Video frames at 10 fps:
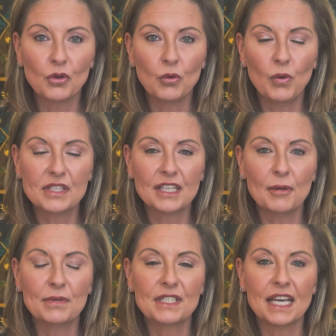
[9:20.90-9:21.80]
was
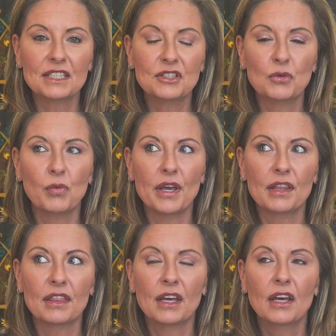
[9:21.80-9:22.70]
obsessed
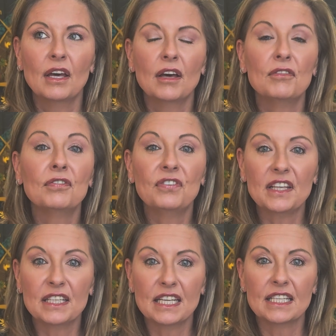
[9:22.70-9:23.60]
with
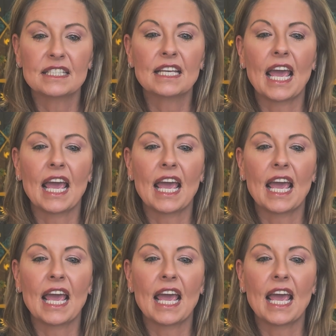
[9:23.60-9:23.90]
fitness